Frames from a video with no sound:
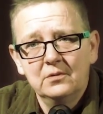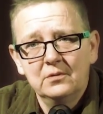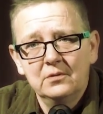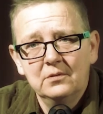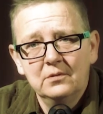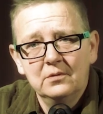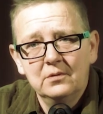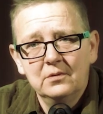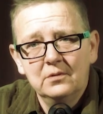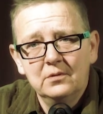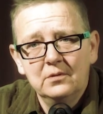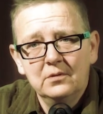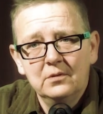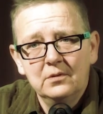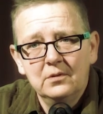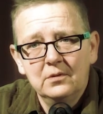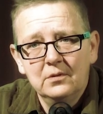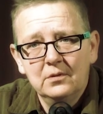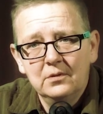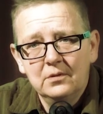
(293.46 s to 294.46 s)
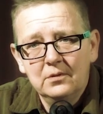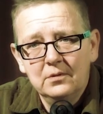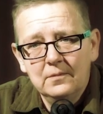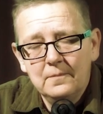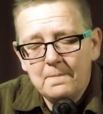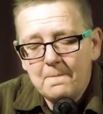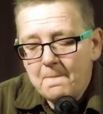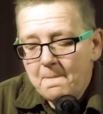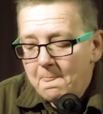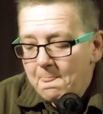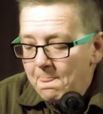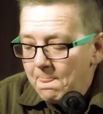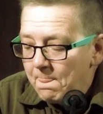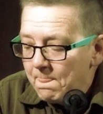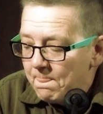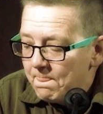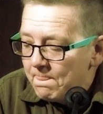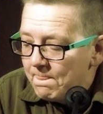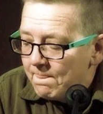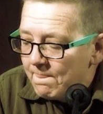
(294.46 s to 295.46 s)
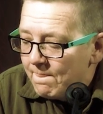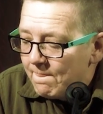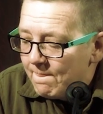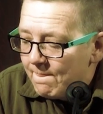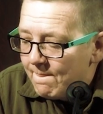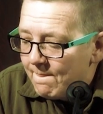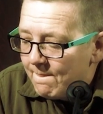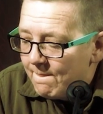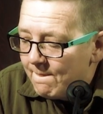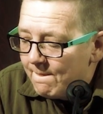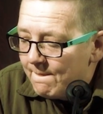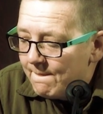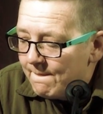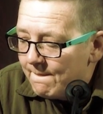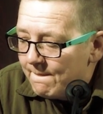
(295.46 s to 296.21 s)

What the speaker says: [no speech]